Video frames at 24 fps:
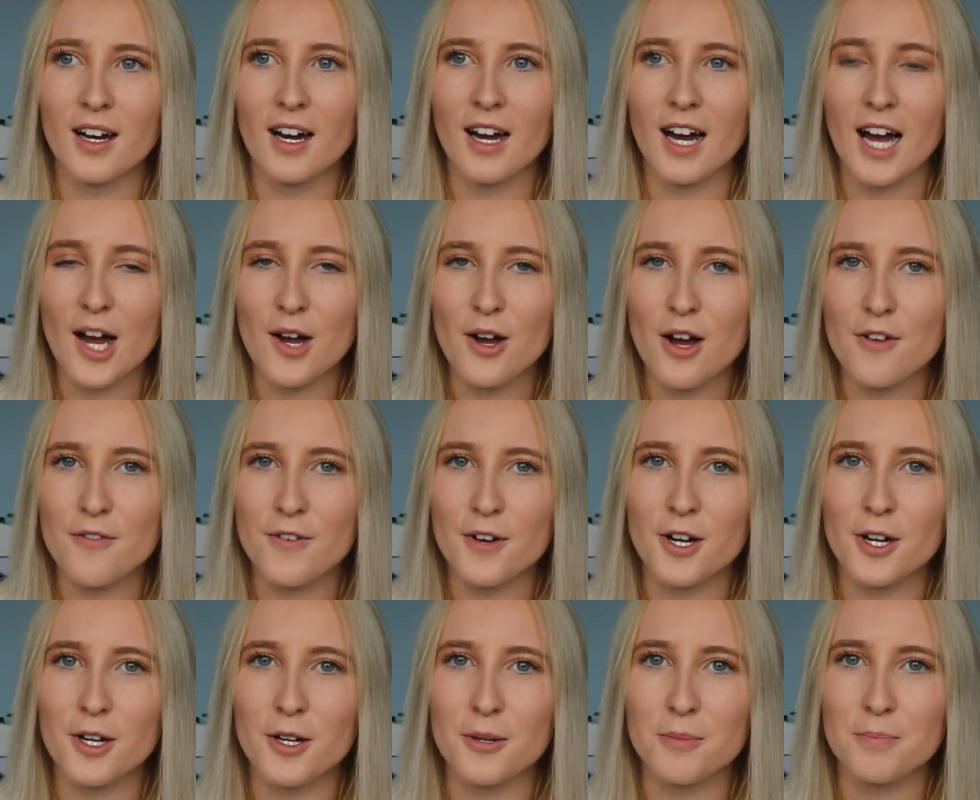
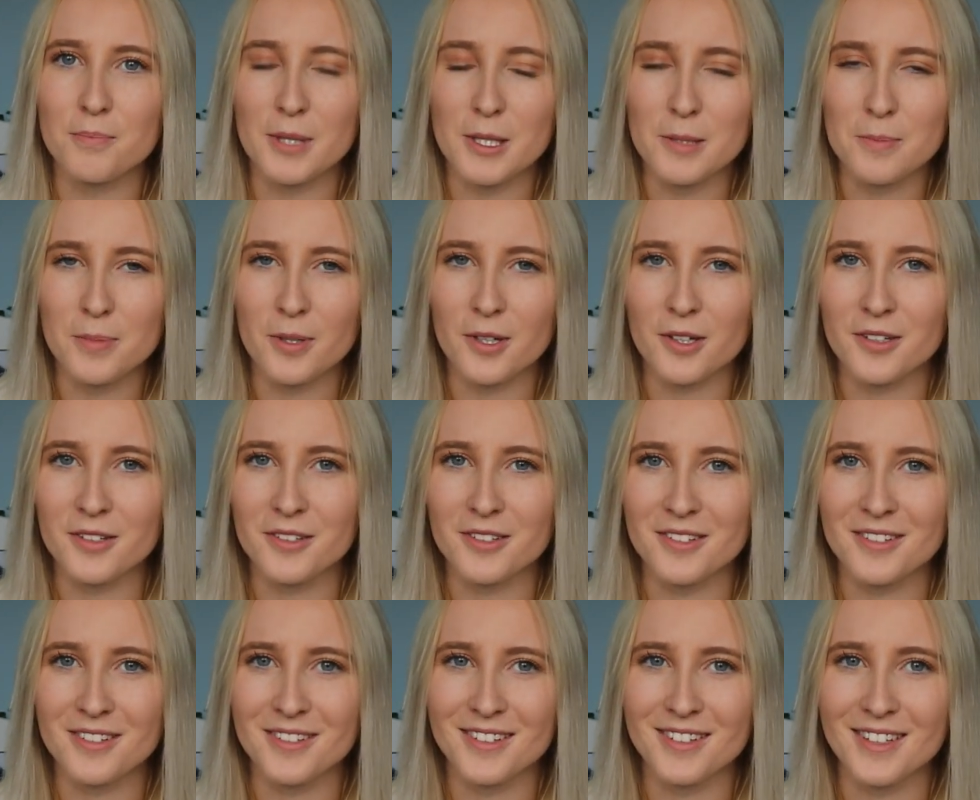However,
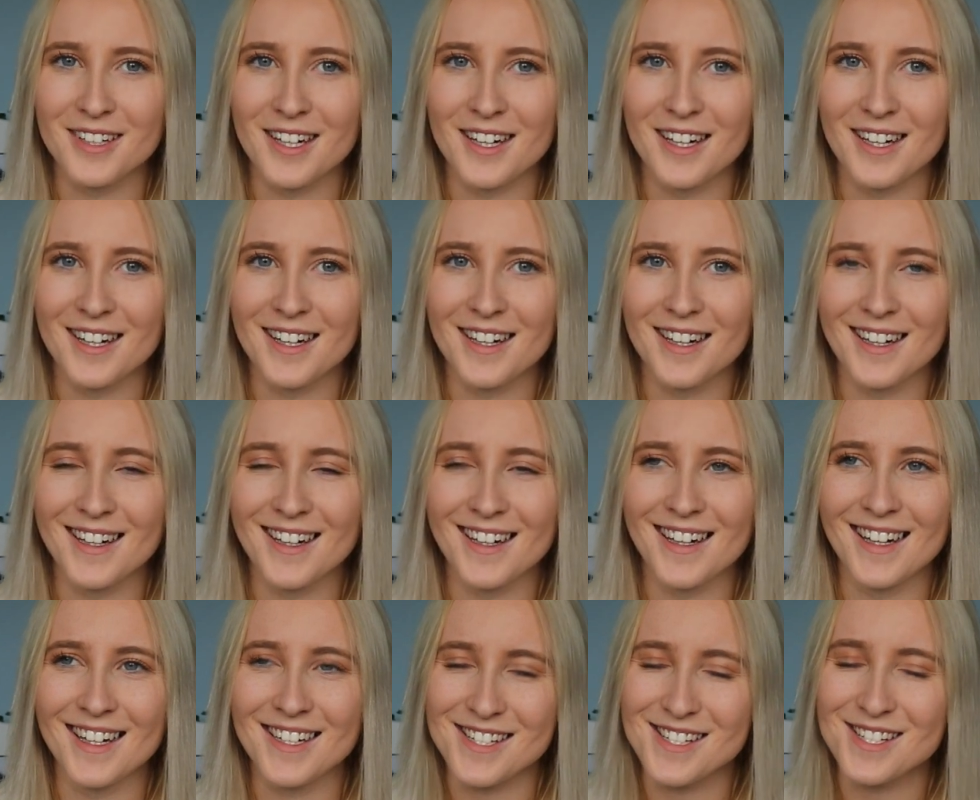people
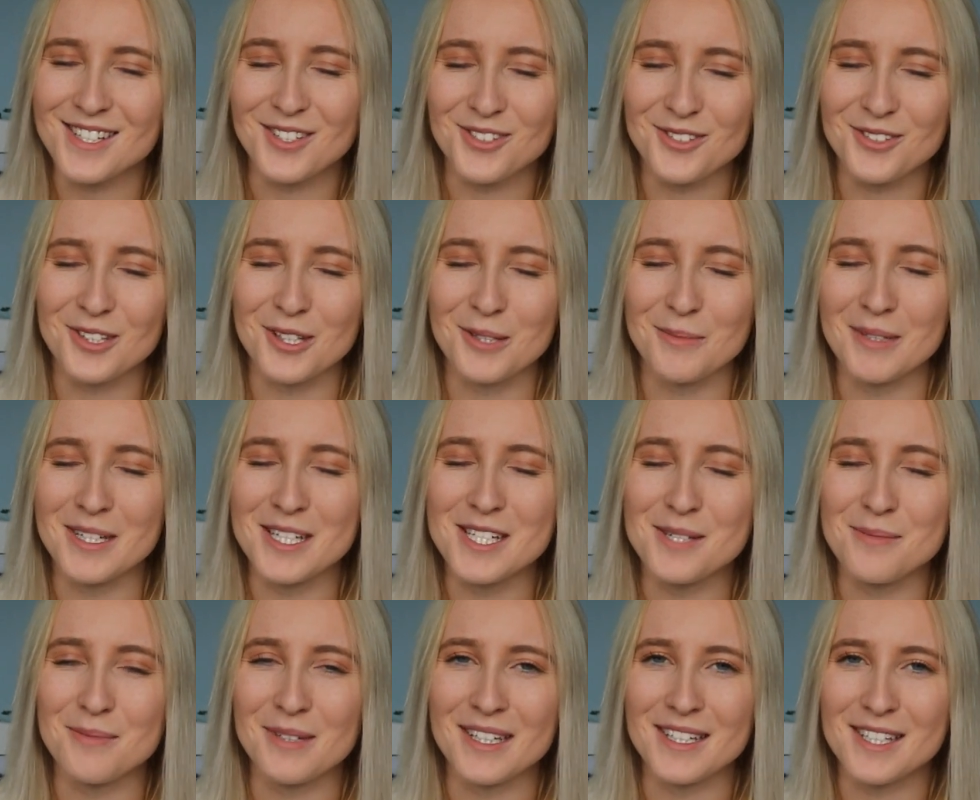are still really
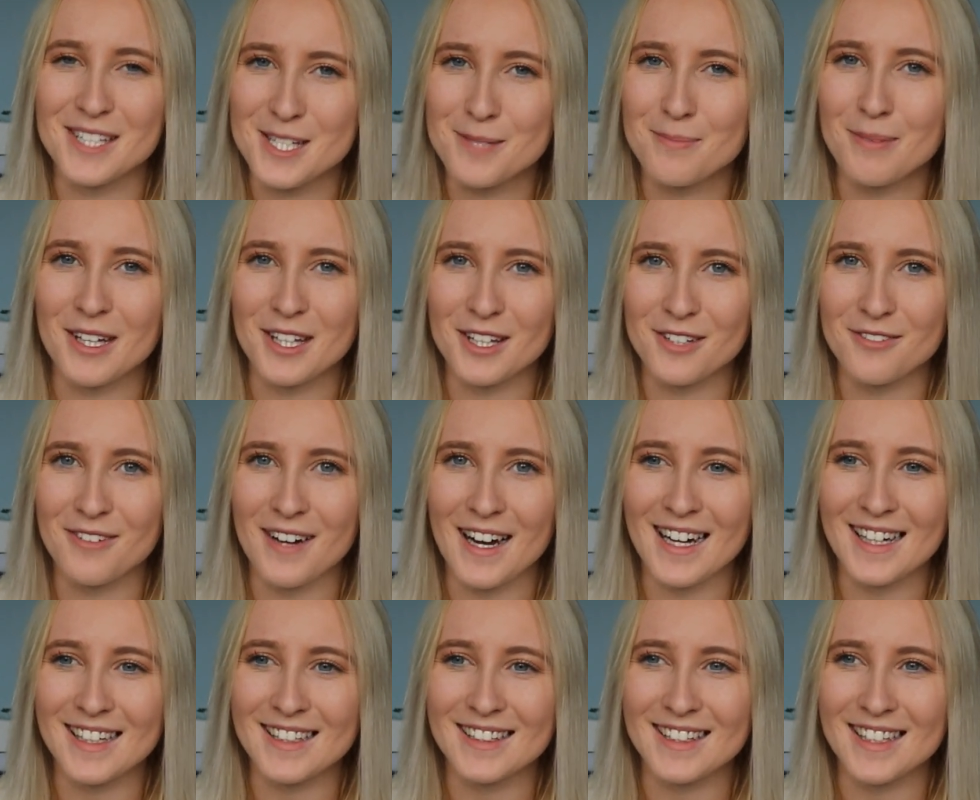mean to me despite the
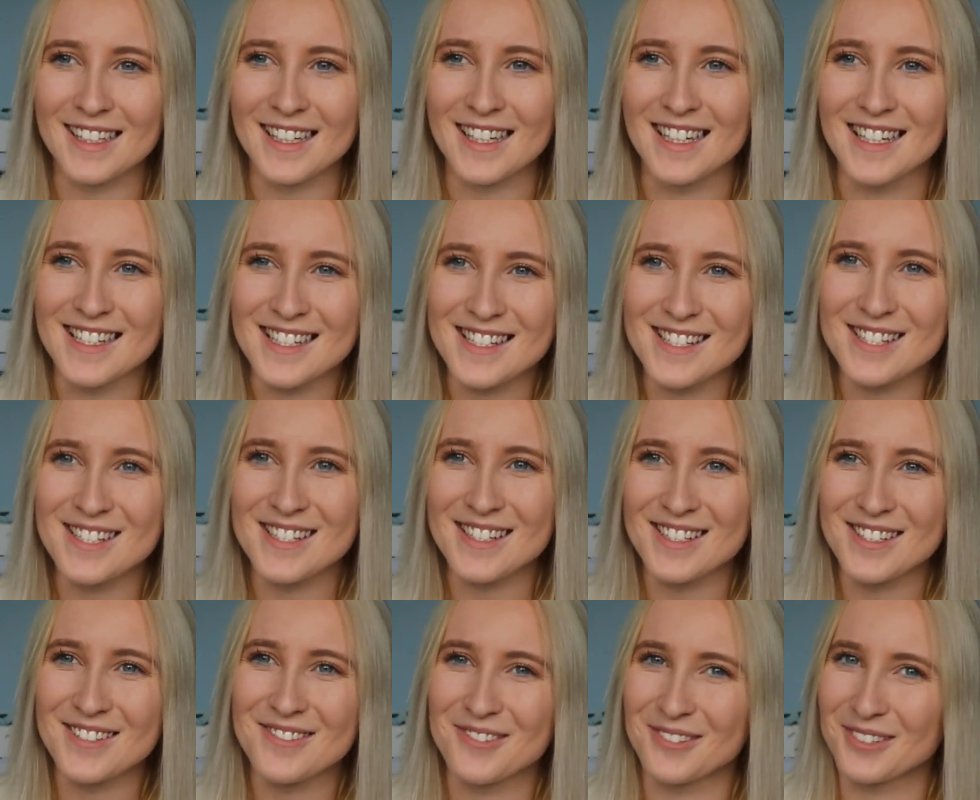fact that
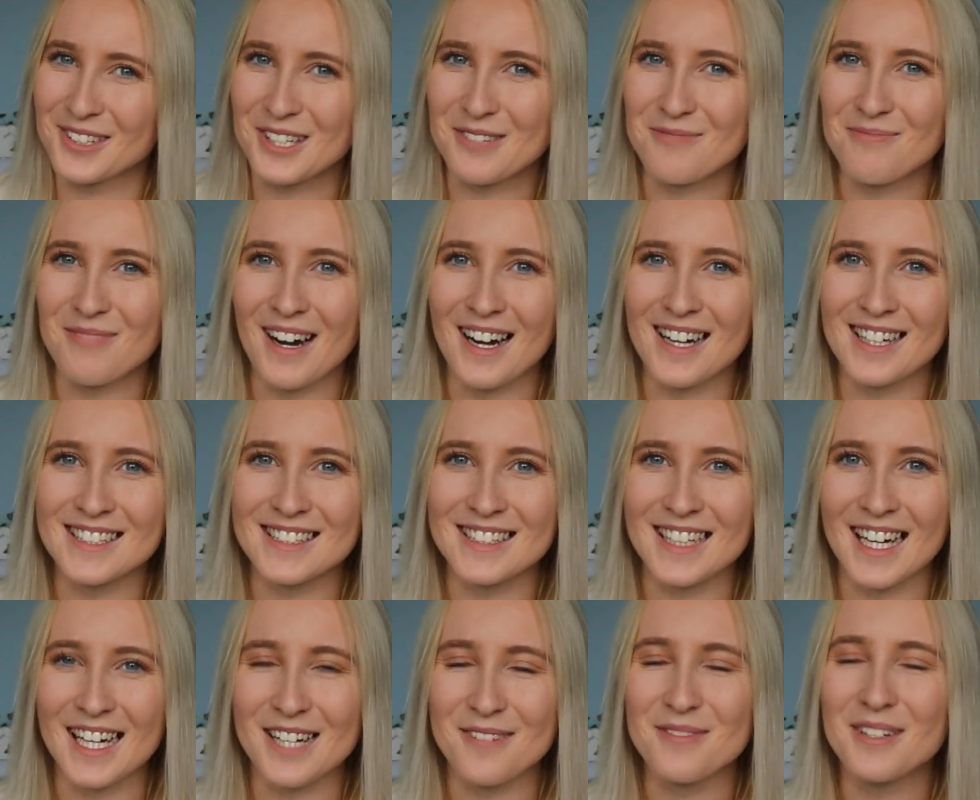it's only
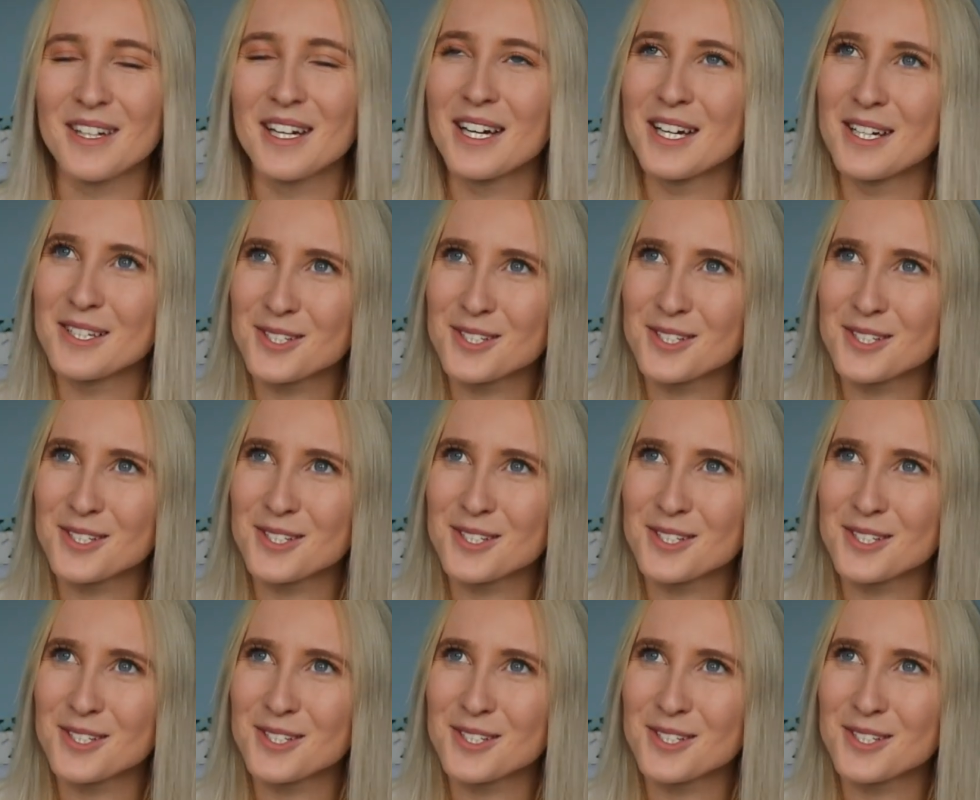part-time.